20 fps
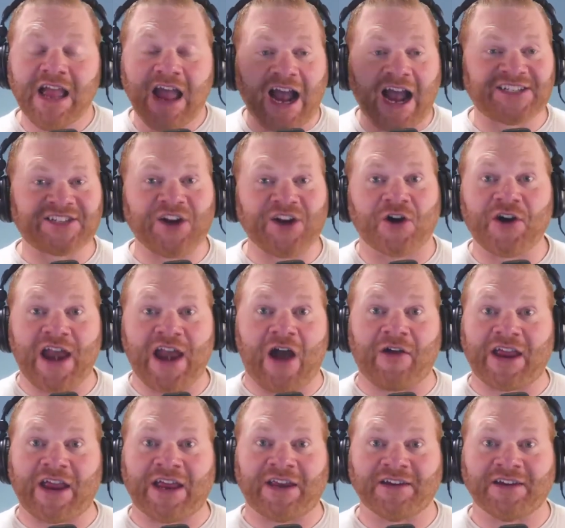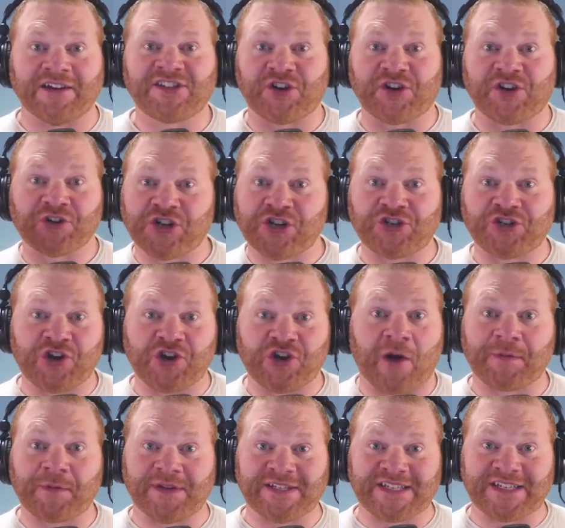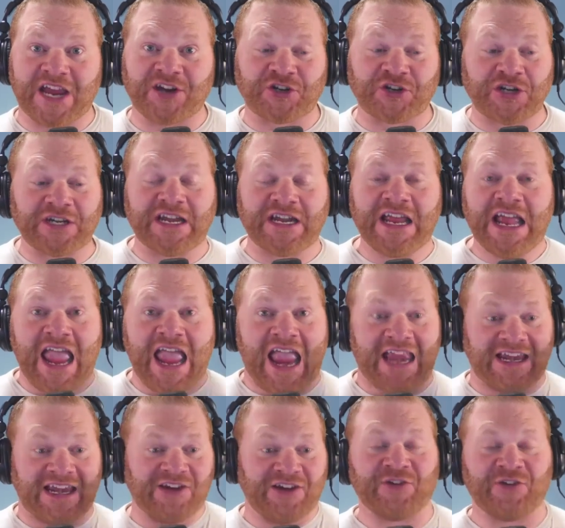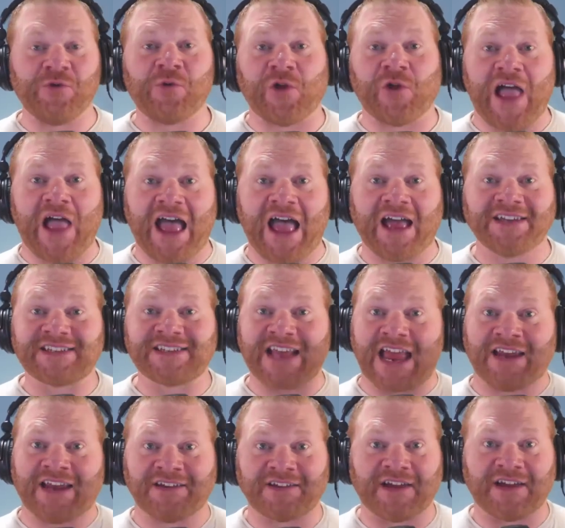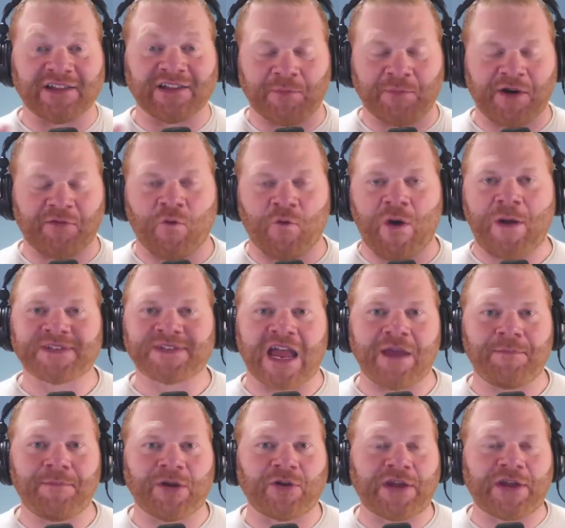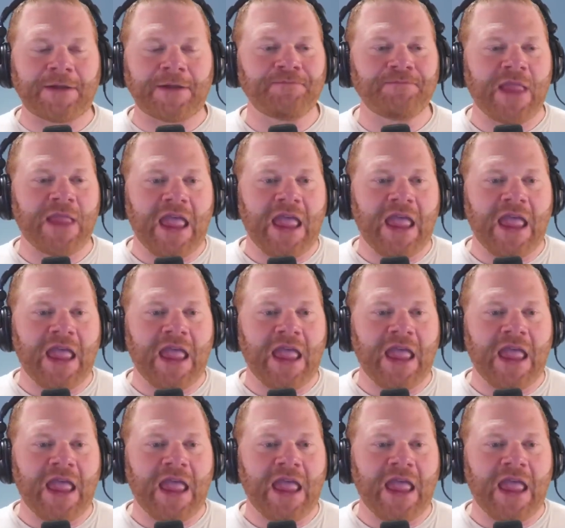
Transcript: I started out in search engine optimization and in Google ads and a little bit of website building.